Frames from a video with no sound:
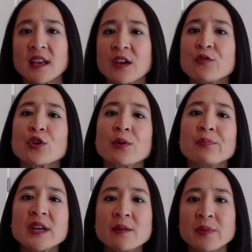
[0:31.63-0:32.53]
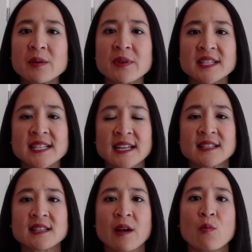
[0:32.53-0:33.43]
if you're a B2B
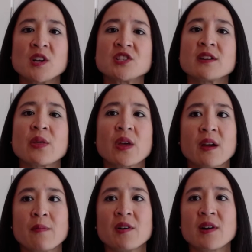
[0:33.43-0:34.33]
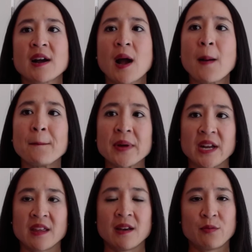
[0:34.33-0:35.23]
business, I want you to think about a
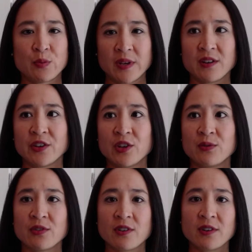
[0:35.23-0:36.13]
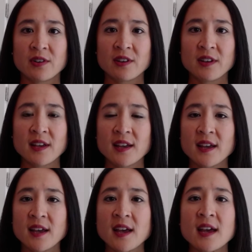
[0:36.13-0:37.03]
company that would be your user.
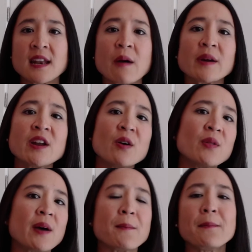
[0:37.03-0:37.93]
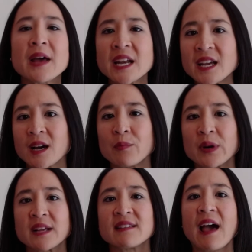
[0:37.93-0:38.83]
Now, I know that many
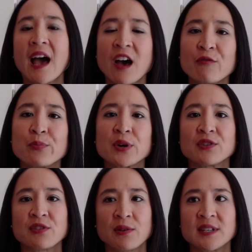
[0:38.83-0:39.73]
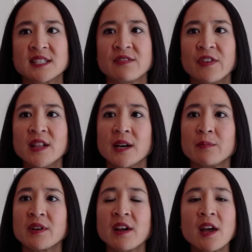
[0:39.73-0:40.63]
companies have personas
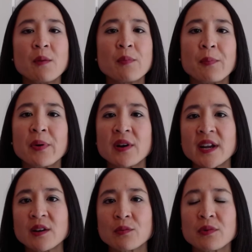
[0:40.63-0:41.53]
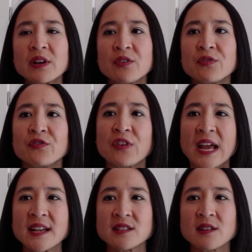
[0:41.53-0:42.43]
developed, but putting a real
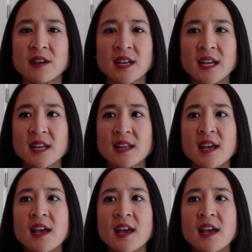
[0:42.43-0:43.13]
face on it